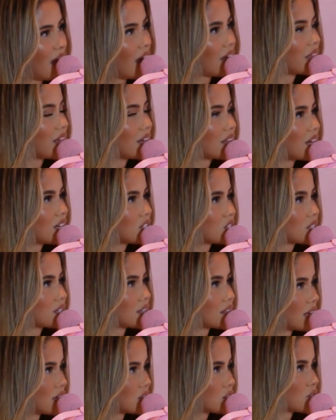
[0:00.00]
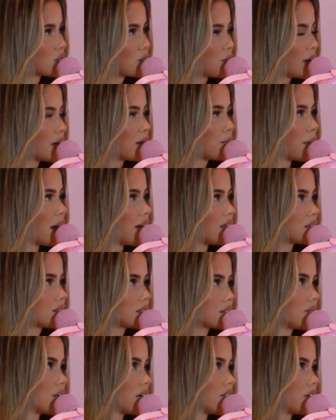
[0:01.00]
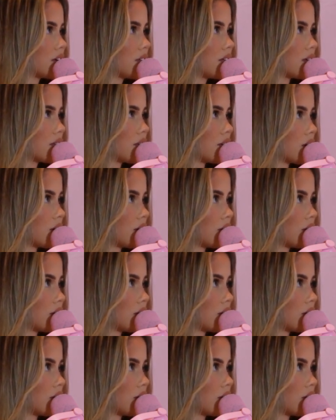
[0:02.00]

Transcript: I think there should be a balance of everything though.